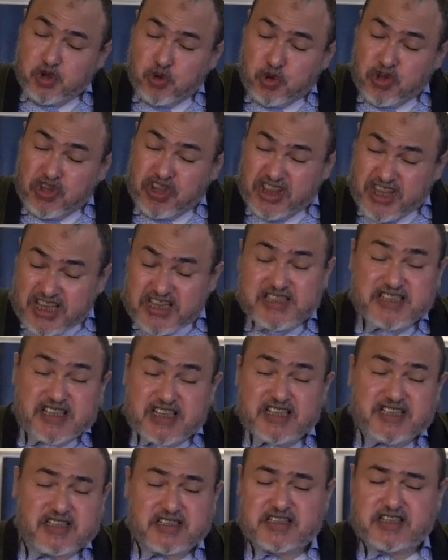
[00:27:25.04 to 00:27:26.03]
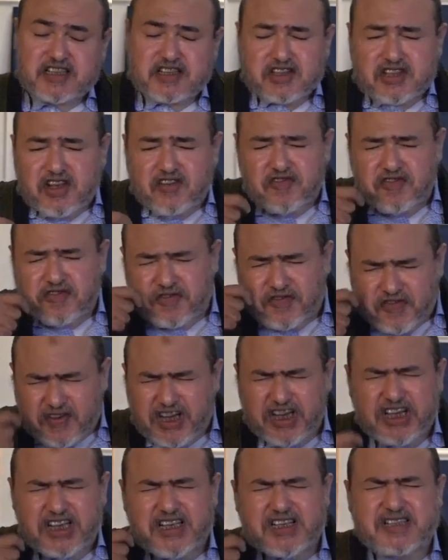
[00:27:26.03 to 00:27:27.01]
This is the
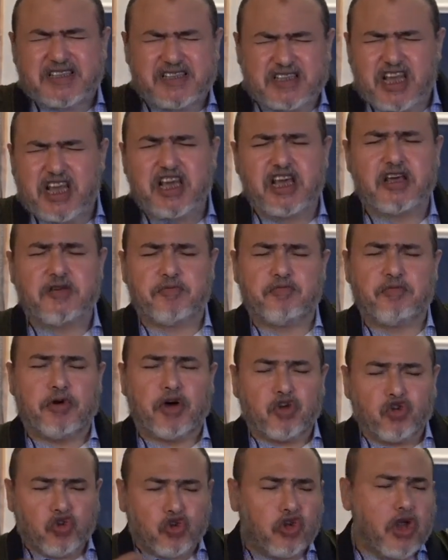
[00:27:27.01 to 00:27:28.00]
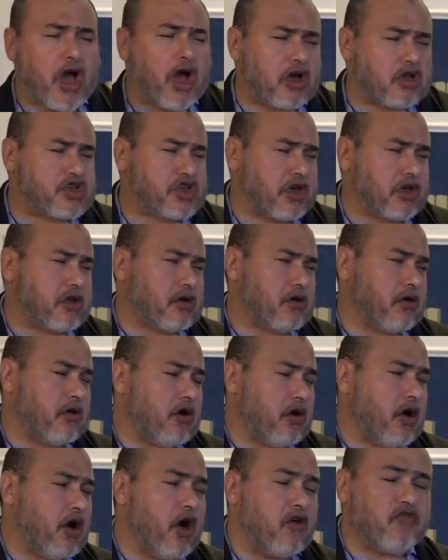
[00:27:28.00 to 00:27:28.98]
very same logic
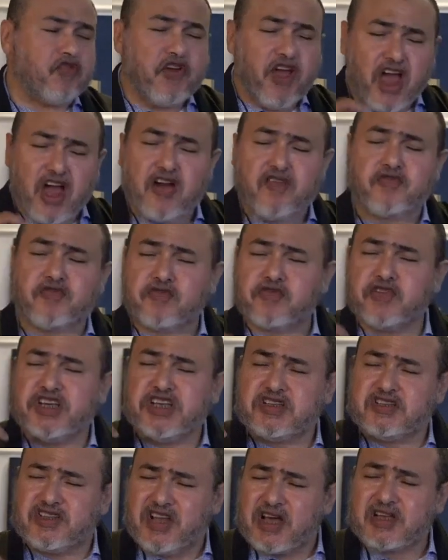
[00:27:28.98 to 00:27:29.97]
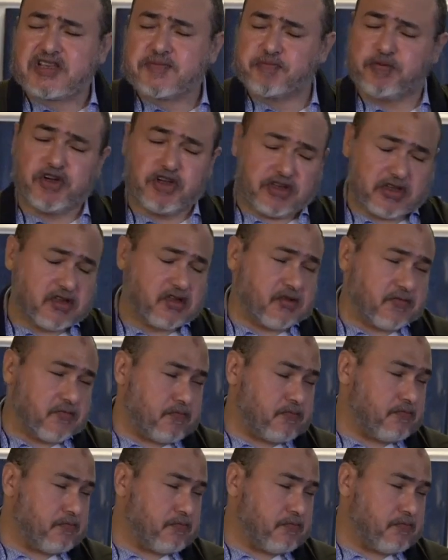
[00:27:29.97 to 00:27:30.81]
of every despot.